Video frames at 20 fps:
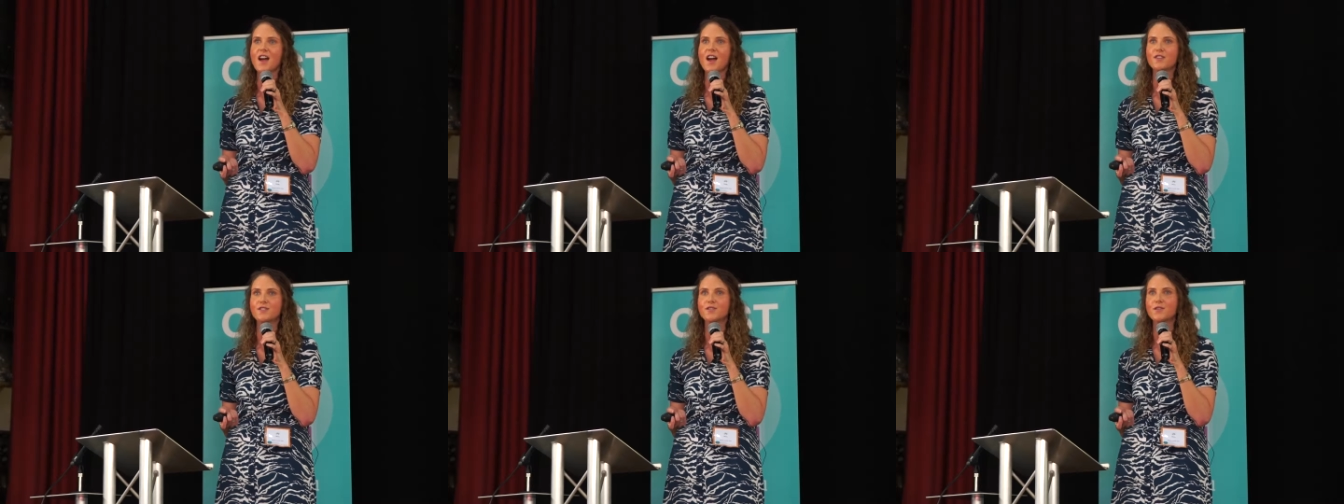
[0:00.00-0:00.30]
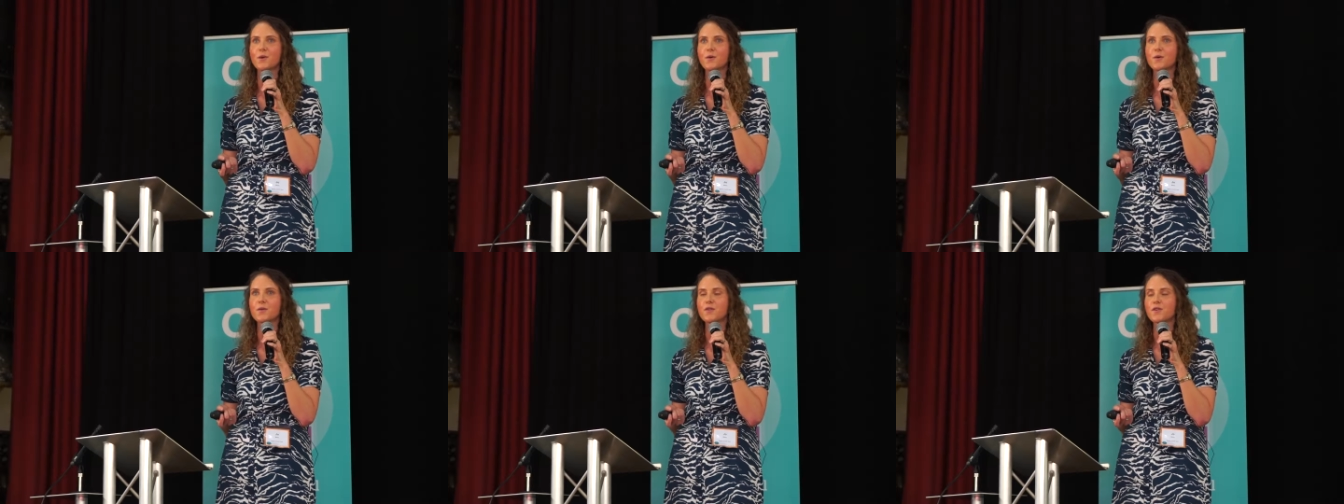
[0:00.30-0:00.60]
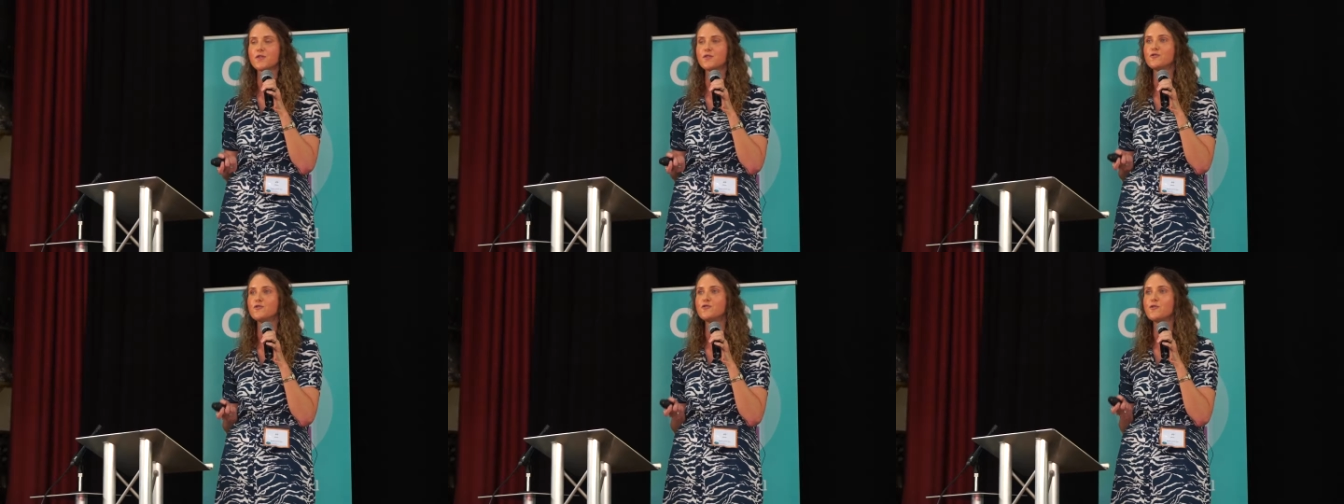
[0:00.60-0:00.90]
So
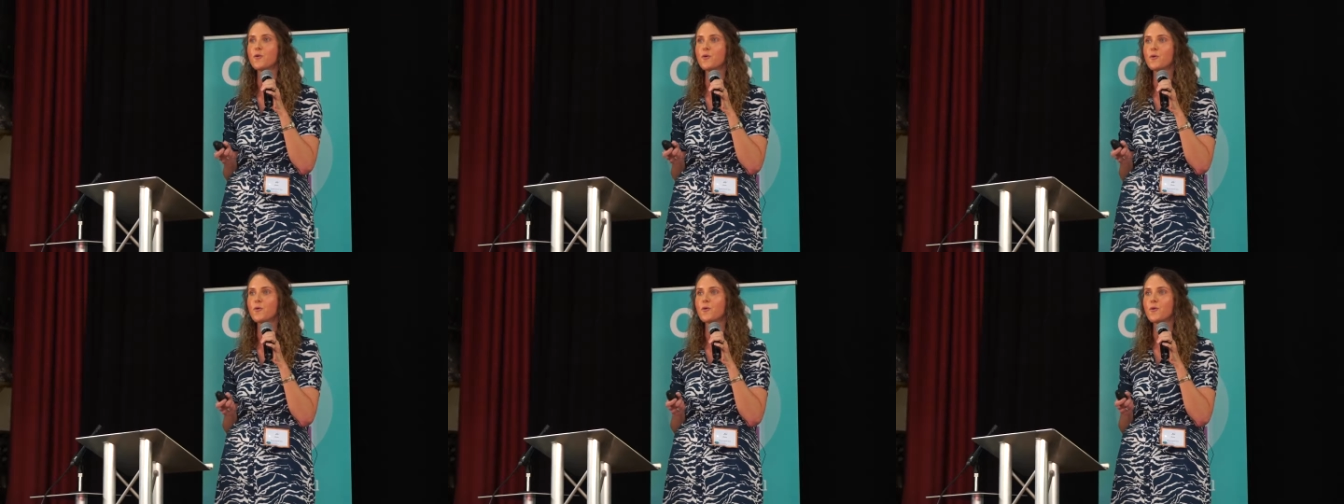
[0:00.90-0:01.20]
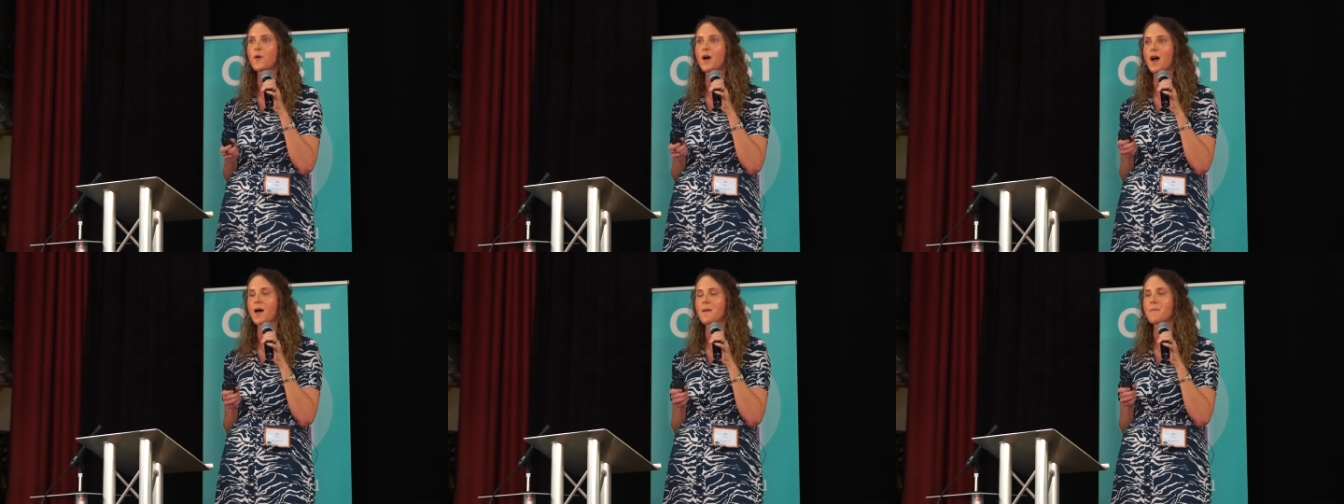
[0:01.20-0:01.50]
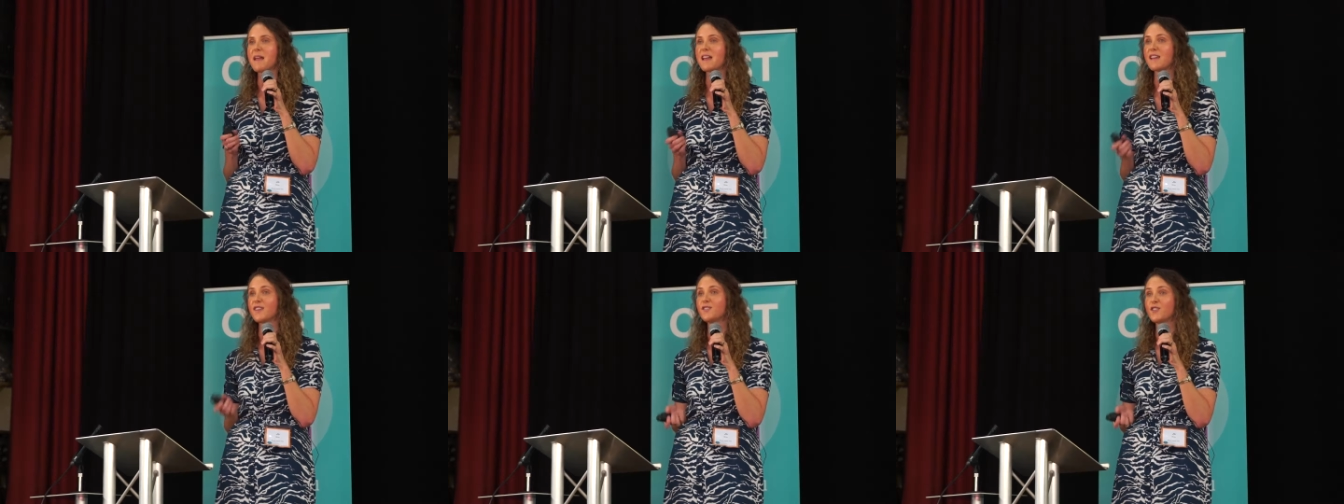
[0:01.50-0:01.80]
there's no
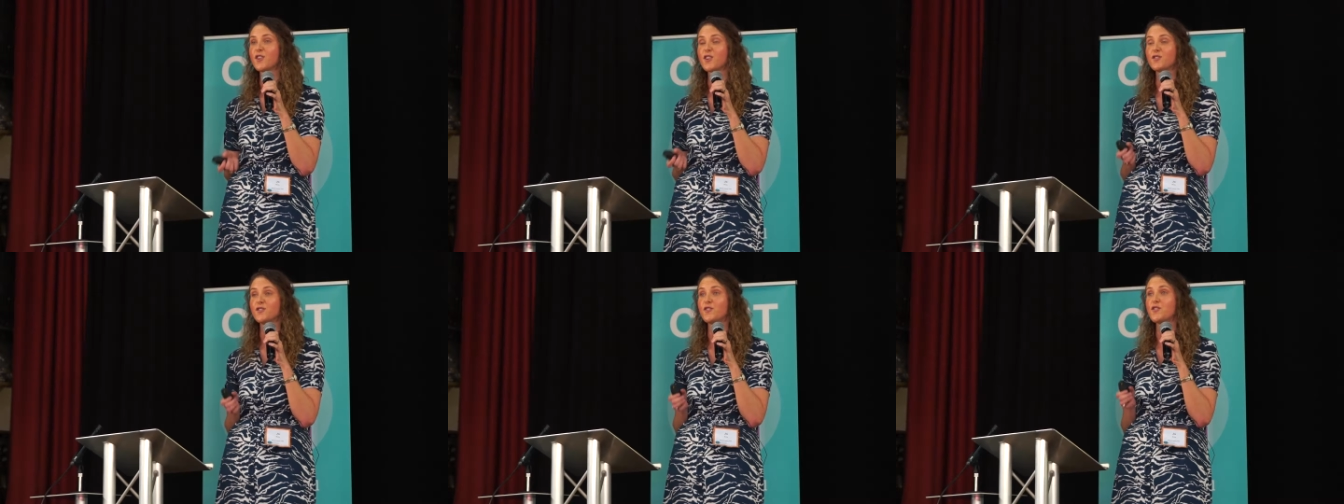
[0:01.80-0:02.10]
excuse.